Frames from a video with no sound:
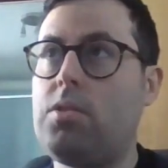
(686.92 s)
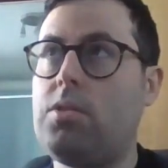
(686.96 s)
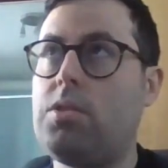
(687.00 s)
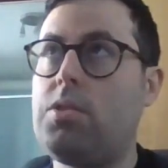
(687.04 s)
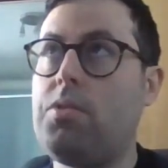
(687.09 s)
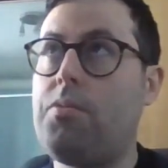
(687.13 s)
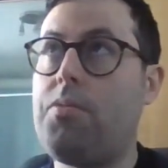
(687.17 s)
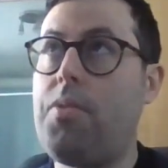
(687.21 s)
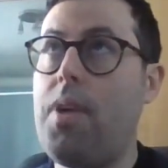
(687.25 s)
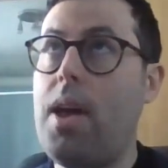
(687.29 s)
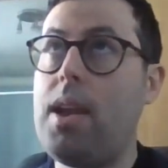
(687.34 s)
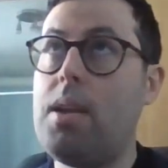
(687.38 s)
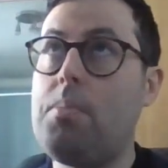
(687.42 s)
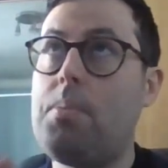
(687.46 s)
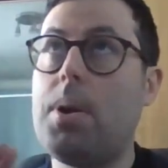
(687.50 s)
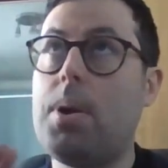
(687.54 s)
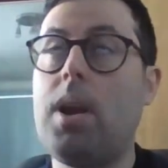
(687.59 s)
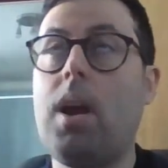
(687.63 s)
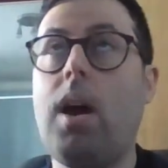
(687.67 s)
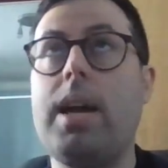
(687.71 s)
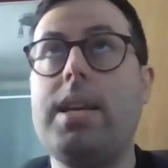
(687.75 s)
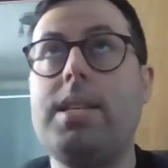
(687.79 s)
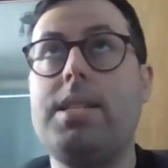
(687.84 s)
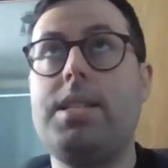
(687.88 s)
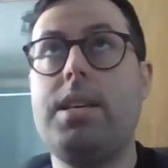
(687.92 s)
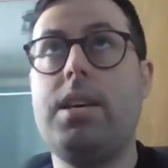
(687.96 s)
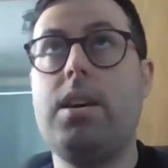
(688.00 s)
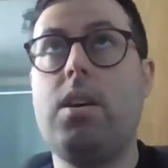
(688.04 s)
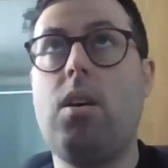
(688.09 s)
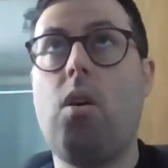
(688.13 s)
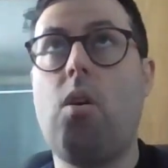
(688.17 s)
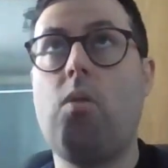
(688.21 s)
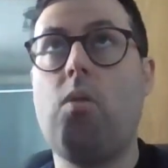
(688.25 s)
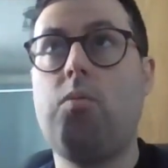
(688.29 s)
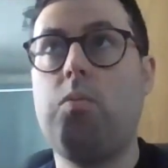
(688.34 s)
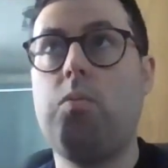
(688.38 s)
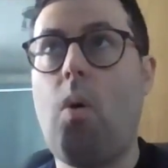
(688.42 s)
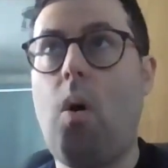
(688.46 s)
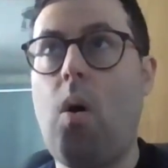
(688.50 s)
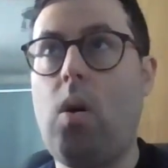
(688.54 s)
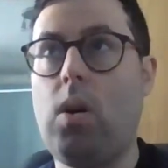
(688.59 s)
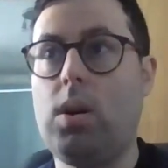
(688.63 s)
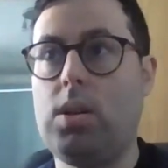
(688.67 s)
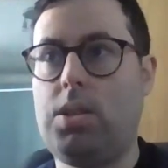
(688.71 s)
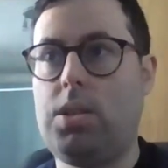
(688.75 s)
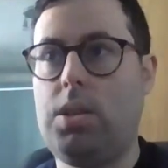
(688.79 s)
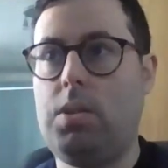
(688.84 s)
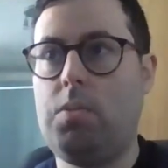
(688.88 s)
develop an idea of
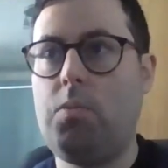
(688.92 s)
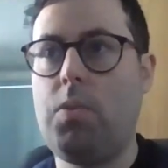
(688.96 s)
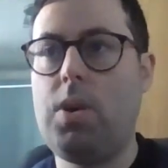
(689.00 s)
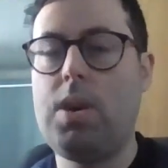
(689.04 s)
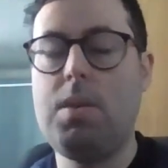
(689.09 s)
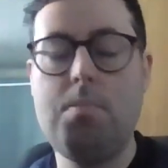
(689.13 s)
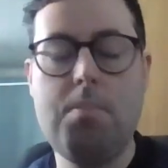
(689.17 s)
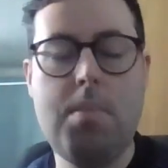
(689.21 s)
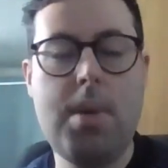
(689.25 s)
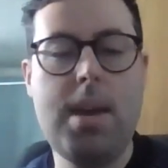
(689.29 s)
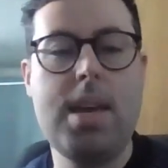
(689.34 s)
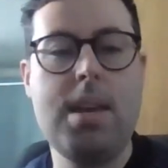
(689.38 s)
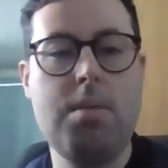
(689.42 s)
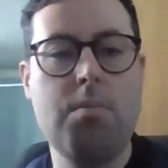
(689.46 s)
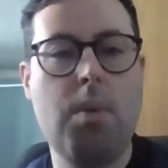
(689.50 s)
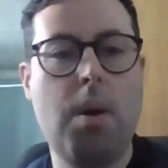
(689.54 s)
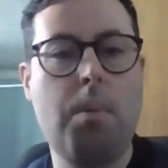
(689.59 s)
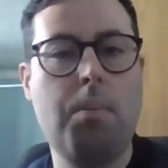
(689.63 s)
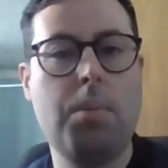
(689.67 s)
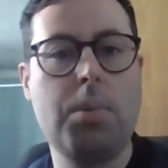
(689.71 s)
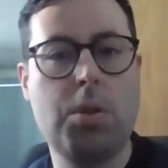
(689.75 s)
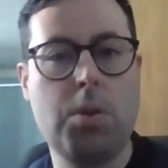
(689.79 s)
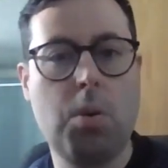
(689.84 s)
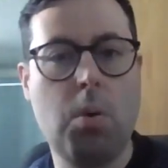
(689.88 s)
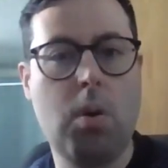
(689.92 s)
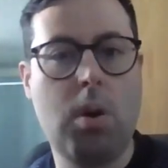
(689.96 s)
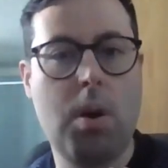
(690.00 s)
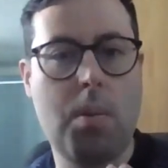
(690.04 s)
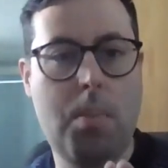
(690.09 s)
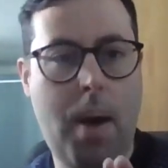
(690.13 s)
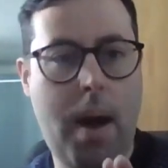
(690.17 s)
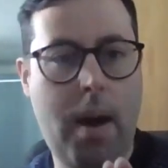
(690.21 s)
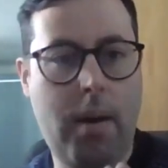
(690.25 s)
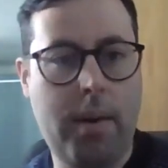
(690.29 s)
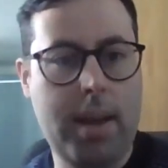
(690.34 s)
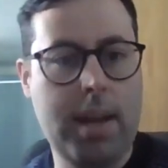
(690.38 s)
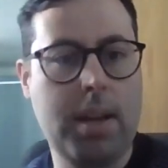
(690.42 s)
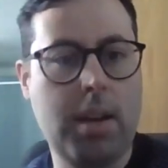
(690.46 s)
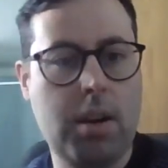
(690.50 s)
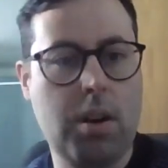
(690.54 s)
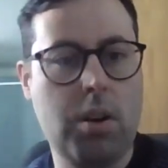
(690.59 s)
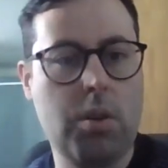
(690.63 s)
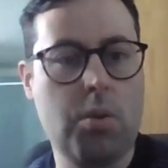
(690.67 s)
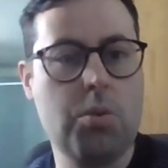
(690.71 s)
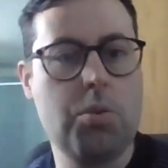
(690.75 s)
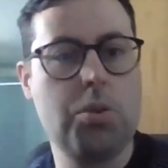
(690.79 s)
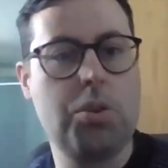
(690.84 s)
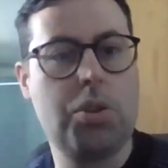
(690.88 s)
what we mean when we talk about
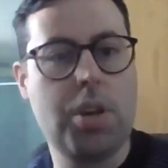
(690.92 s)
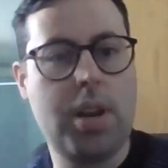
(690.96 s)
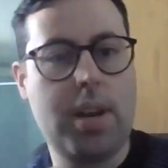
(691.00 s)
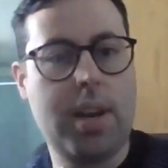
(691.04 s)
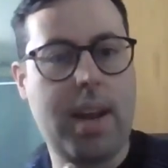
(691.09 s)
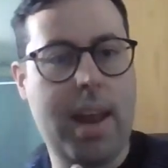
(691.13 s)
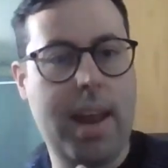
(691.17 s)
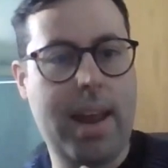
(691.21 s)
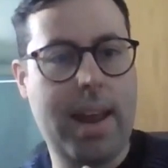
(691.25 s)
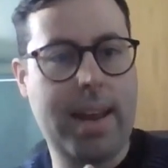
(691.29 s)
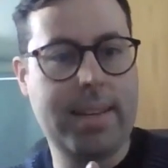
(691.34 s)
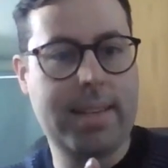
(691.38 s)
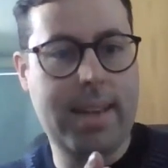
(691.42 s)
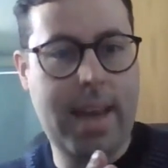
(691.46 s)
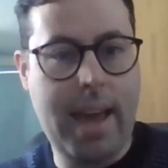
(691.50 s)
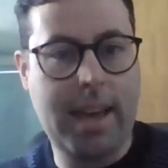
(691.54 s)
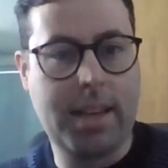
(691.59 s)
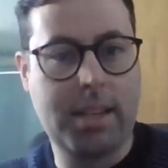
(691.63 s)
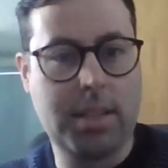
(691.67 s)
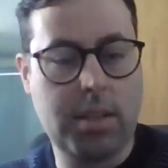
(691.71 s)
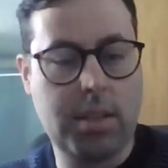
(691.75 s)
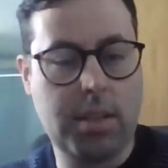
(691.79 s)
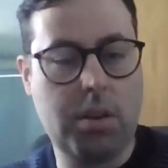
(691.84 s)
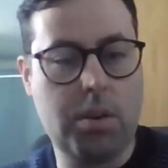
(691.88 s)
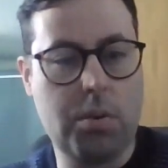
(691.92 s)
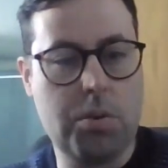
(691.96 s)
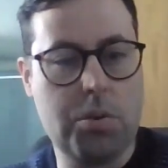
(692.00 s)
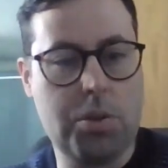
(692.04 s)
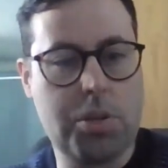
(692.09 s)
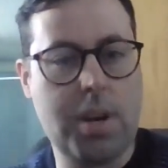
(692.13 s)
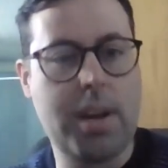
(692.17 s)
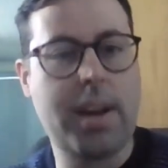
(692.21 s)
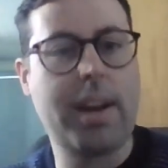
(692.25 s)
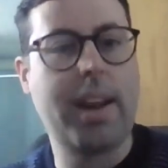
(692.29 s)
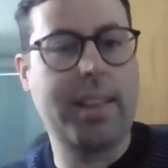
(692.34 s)
inclusion and exclusion.